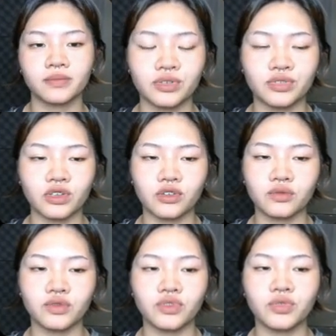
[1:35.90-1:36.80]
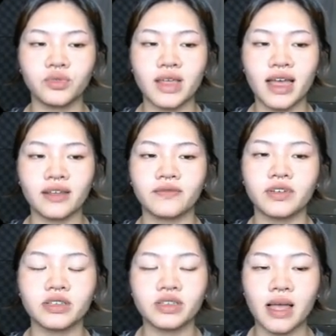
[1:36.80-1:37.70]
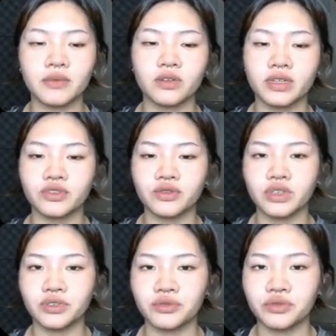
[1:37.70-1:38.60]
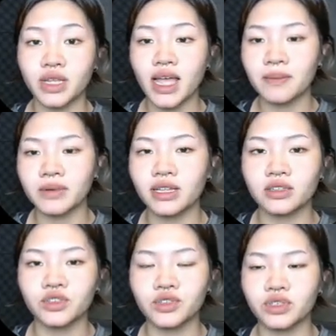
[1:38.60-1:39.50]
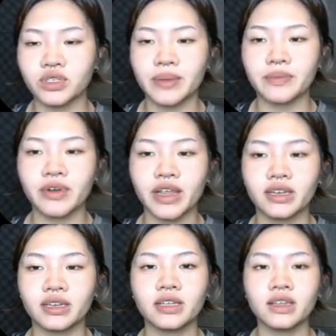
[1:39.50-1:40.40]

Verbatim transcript: So to do that, first I'm going to use CapCut to separate